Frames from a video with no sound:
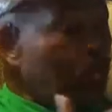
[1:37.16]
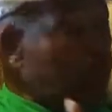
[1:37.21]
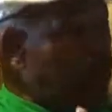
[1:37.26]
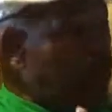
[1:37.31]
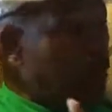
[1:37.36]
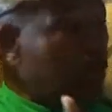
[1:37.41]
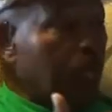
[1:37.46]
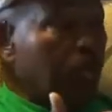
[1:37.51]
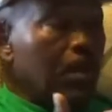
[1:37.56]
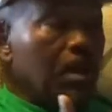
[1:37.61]

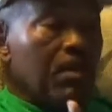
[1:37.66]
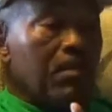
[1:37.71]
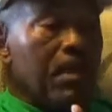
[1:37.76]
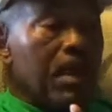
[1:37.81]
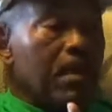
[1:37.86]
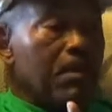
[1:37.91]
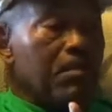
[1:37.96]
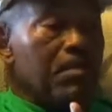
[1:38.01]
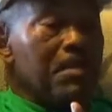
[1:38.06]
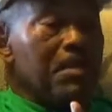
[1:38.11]
people come
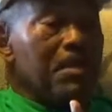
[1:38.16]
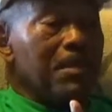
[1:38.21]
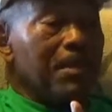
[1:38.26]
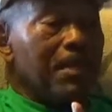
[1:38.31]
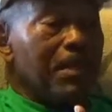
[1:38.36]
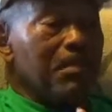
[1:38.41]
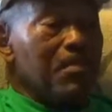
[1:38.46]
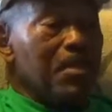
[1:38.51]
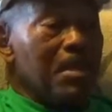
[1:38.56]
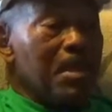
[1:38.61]
at me,
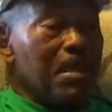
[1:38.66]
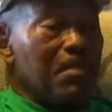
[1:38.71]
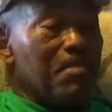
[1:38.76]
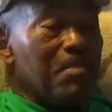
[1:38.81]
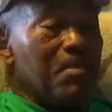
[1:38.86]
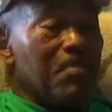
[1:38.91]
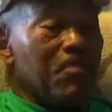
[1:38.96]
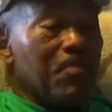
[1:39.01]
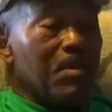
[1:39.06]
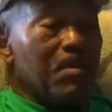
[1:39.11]
coming at
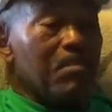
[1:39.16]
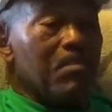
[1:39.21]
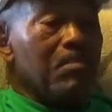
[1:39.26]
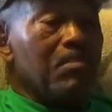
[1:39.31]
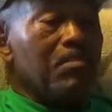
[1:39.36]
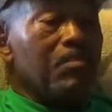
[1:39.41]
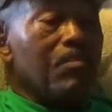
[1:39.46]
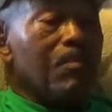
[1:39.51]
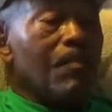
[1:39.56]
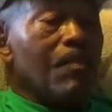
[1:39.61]
me
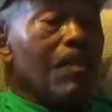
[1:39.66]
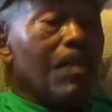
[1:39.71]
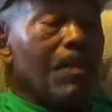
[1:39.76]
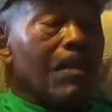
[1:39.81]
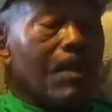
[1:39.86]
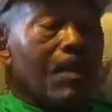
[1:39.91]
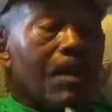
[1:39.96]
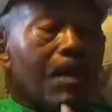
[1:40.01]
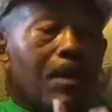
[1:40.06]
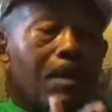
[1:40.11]
from
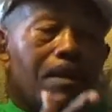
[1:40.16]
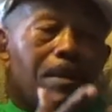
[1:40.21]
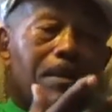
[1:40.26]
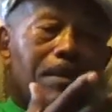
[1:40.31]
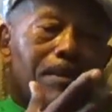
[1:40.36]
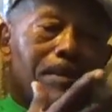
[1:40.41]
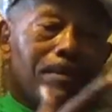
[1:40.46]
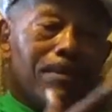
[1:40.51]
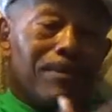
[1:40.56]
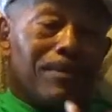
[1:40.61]

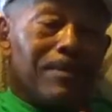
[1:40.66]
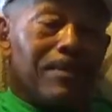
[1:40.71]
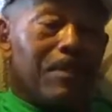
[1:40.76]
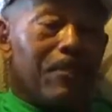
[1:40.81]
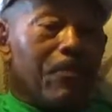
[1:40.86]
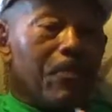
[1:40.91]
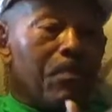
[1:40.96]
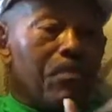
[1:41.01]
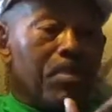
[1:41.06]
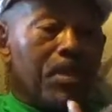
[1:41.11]
uh,
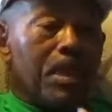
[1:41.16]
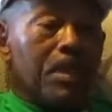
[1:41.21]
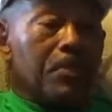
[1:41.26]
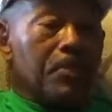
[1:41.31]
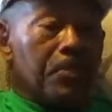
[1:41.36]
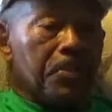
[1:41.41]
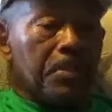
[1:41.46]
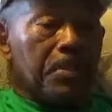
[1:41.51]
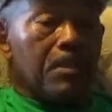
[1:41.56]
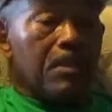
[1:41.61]
different
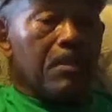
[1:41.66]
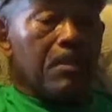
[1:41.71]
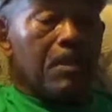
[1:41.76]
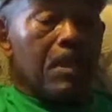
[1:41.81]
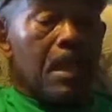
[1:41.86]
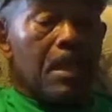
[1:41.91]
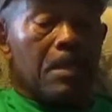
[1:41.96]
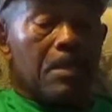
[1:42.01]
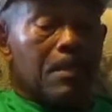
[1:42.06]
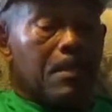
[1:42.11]
places in the
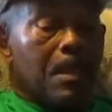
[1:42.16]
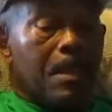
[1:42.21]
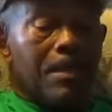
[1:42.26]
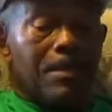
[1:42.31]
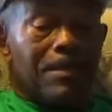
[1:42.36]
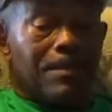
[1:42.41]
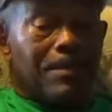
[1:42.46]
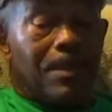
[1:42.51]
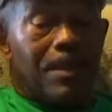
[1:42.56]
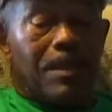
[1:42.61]
United
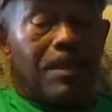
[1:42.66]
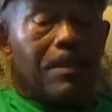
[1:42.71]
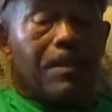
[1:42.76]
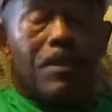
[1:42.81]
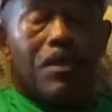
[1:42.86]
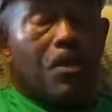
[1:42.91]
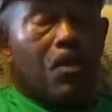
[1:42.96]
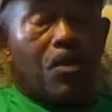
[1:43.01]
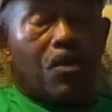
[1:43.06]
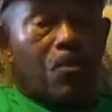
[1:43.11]
States saying,
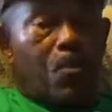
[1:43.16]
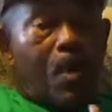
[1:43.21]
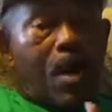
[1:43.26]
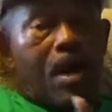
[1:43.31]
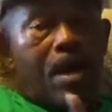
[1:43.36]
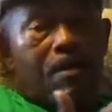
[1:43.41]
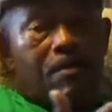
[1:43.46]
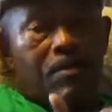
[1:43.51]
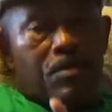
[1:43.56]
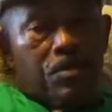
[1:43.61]
"Why
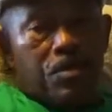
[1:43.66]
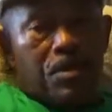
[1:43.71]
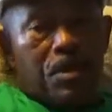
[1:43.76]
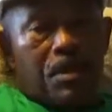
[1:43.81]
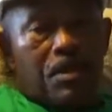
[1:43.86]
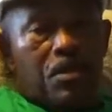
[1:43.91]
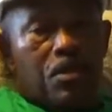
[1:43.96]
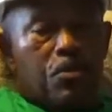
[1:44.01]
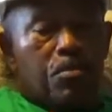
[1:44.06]
haven't you done this